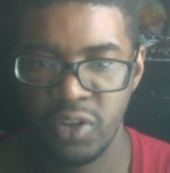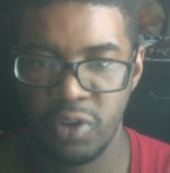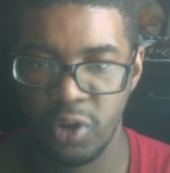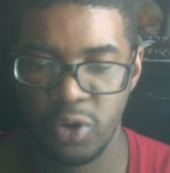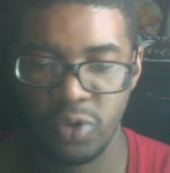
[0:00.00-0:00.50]
you
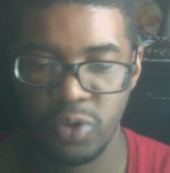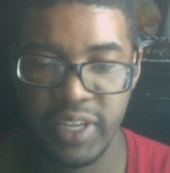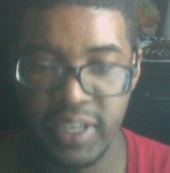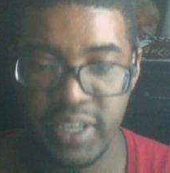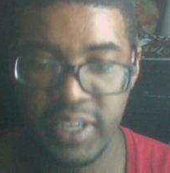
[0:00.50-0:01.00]
know,
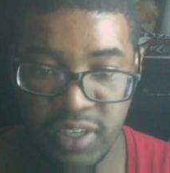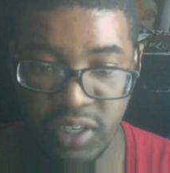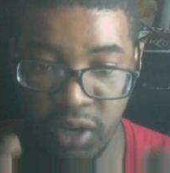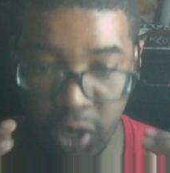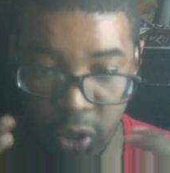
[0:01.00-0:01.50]
these
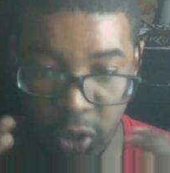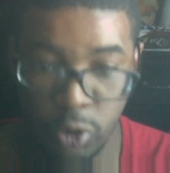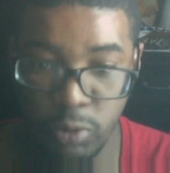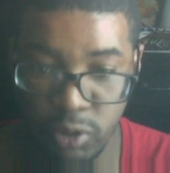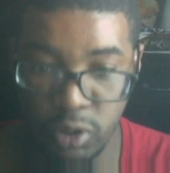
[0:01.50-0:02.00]

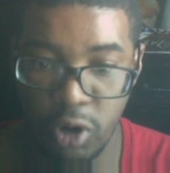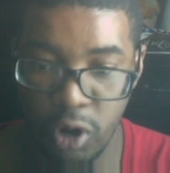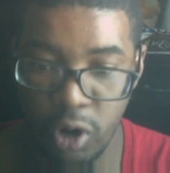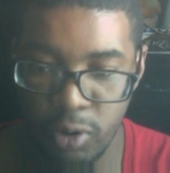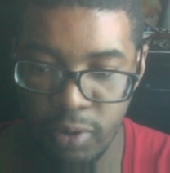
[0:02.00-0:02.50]
groups are
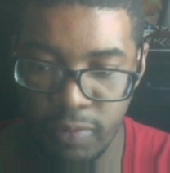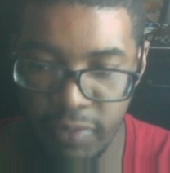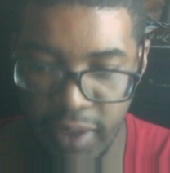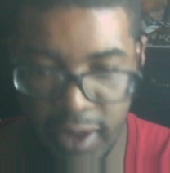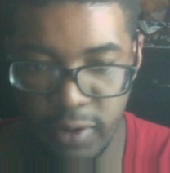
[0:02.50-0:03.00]
called
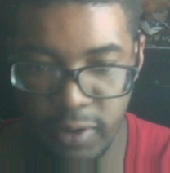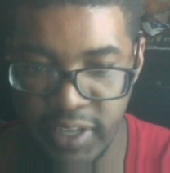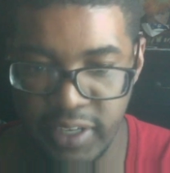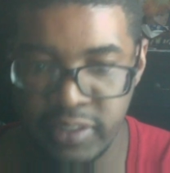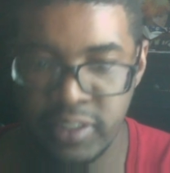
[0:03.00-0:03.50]

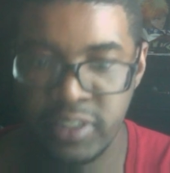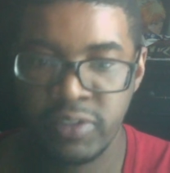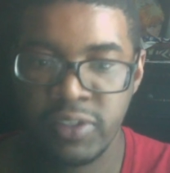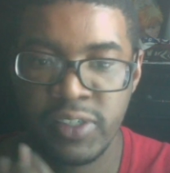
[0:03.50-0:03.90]
Eldians,